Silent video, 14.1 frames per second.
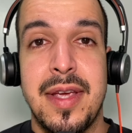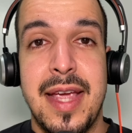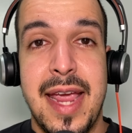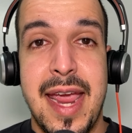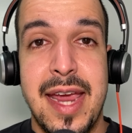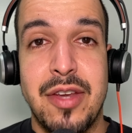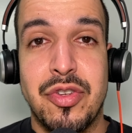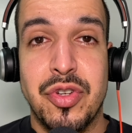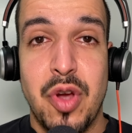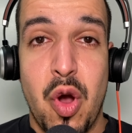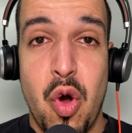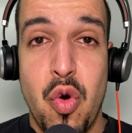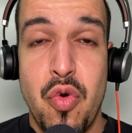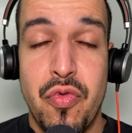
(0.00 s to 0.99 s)

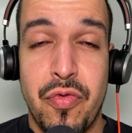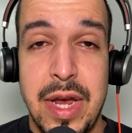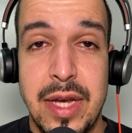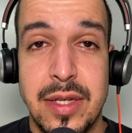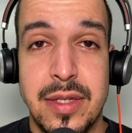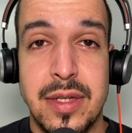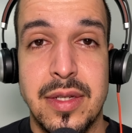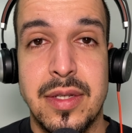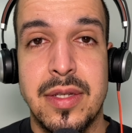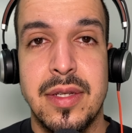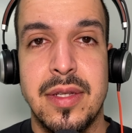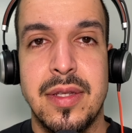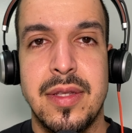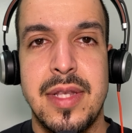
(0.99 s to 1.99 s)
HO
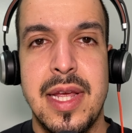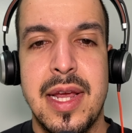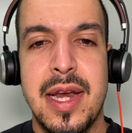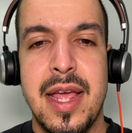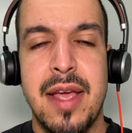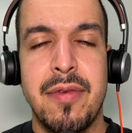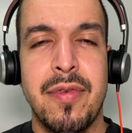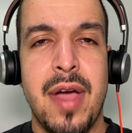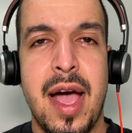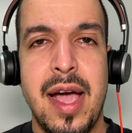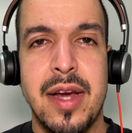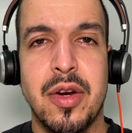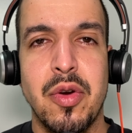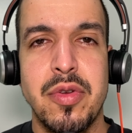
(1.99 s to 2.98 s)
phases. They can have
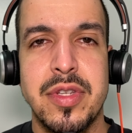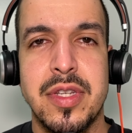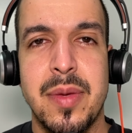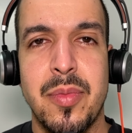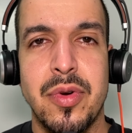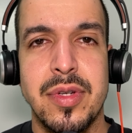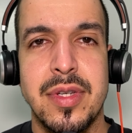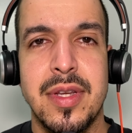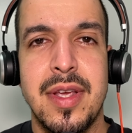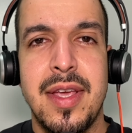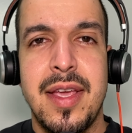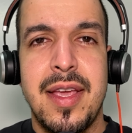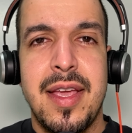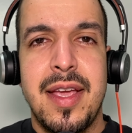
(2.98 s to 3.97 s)
hot girl summers.
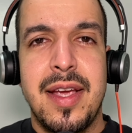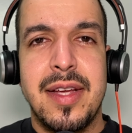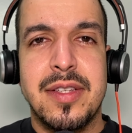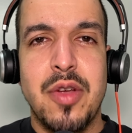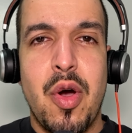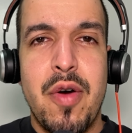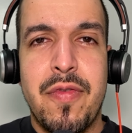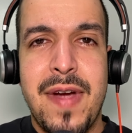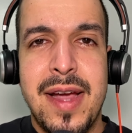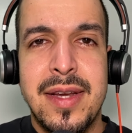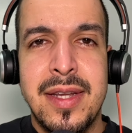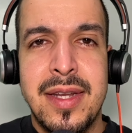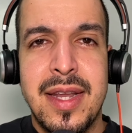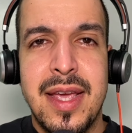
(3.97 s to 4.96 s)
It's all
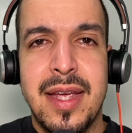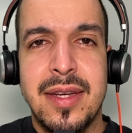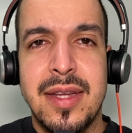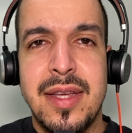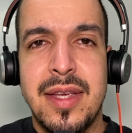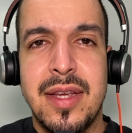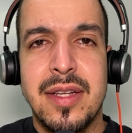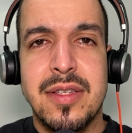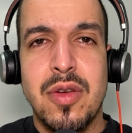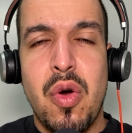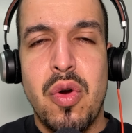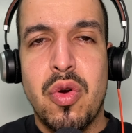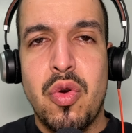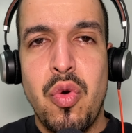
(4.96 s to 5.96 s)
fine and dandy. It's
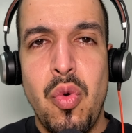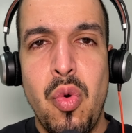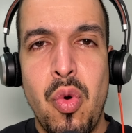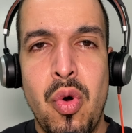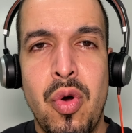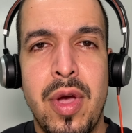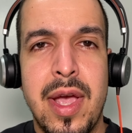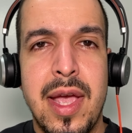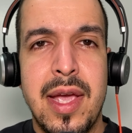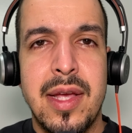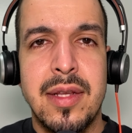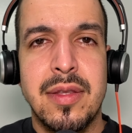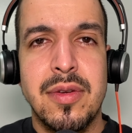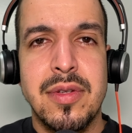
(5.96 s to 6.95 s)
all cool.
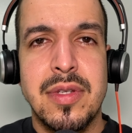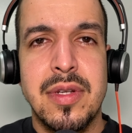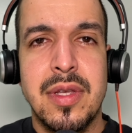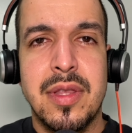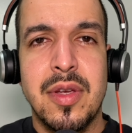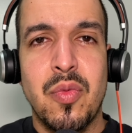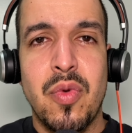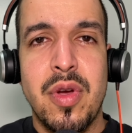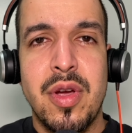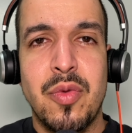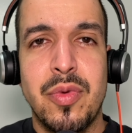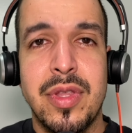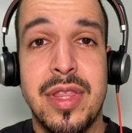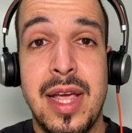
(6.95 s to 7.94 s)
And there's nothing
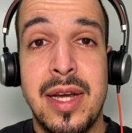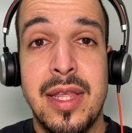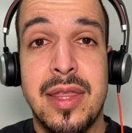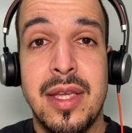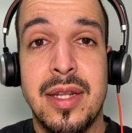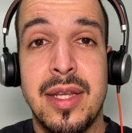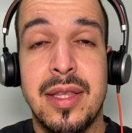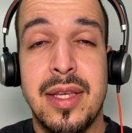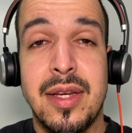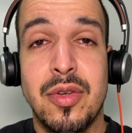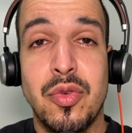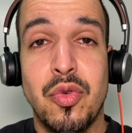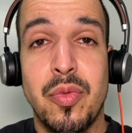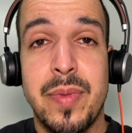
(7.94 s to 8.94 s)
wrong with anything that they
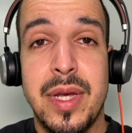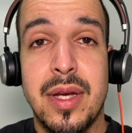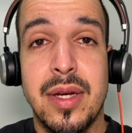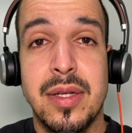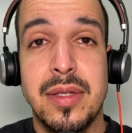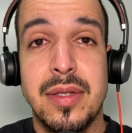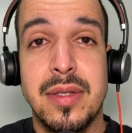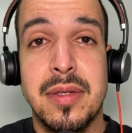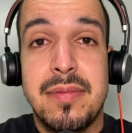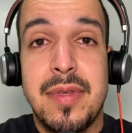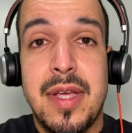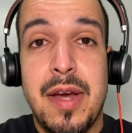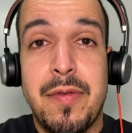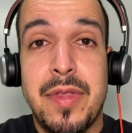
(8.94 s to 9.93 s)
do because
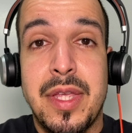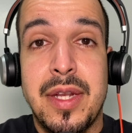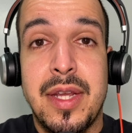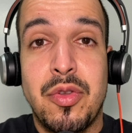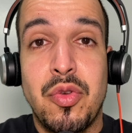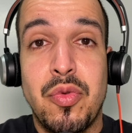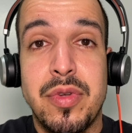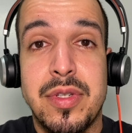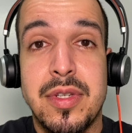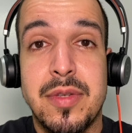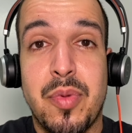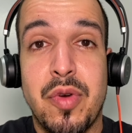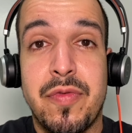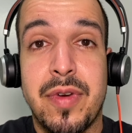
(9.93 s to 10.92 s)
everything they do is
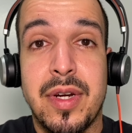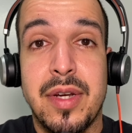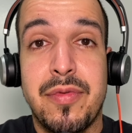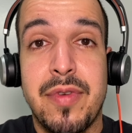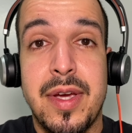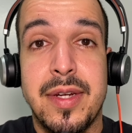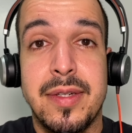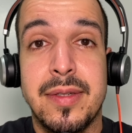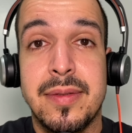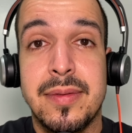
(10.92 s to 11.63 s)
just perfectly fine.